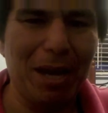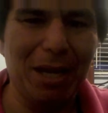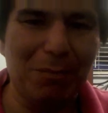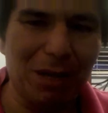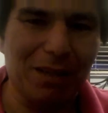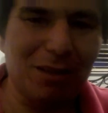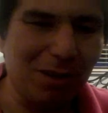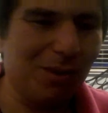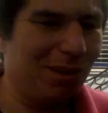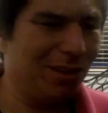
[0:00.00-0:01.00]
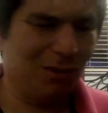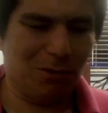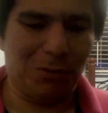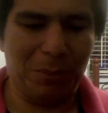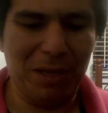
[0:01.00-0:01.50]
them like,
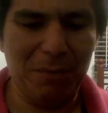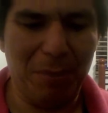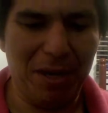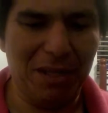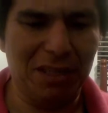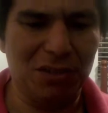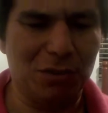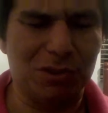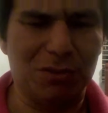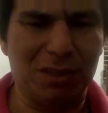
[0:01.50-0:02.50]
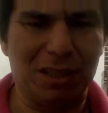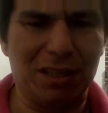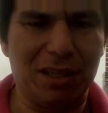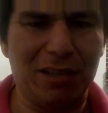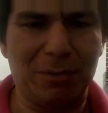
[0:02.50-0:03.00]
they're paying pennies or something like
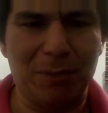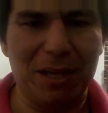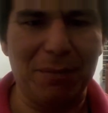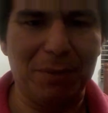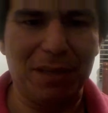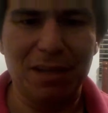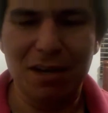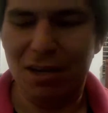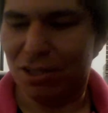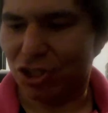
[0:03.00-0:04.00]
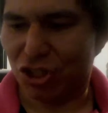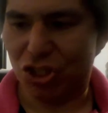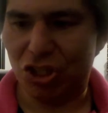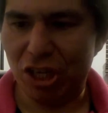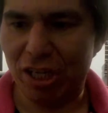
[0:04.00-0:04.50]
that. They're paying me
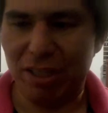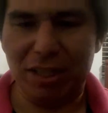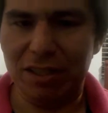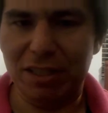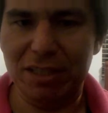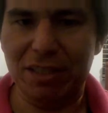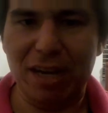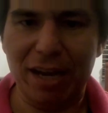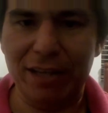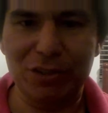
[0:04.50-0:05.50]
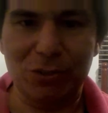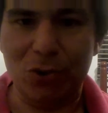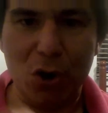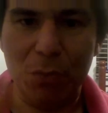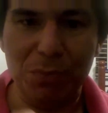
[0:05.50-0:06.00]
shit, and these guys are
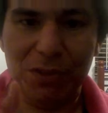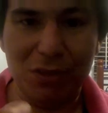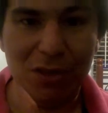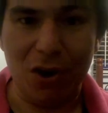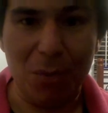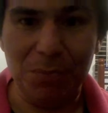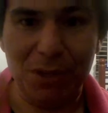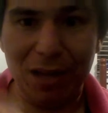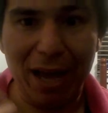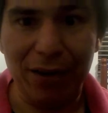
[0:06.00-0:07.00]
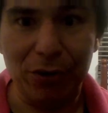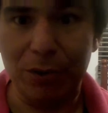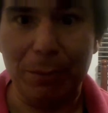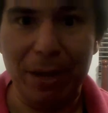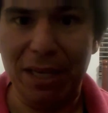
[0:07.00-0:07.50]
up the ladder
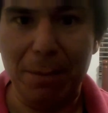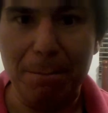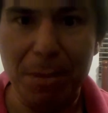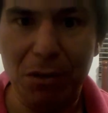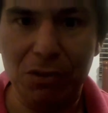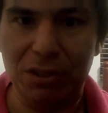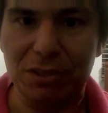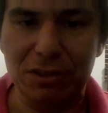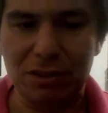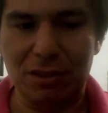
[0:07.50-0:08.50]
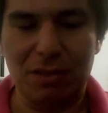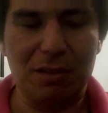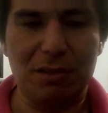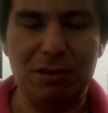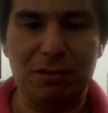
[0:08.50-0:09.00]
and making millions,
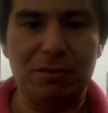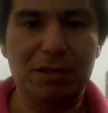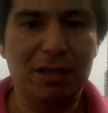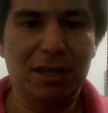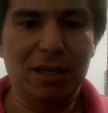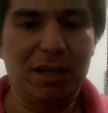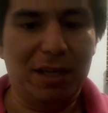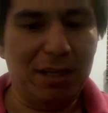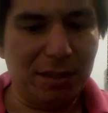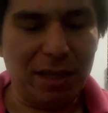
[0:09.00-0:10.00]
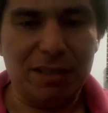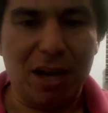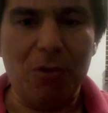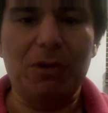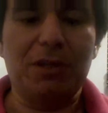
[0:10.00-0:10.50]
and that's
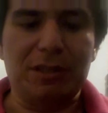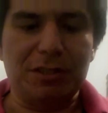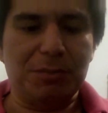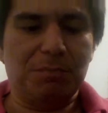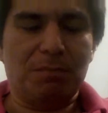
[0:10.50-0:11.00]
how it is.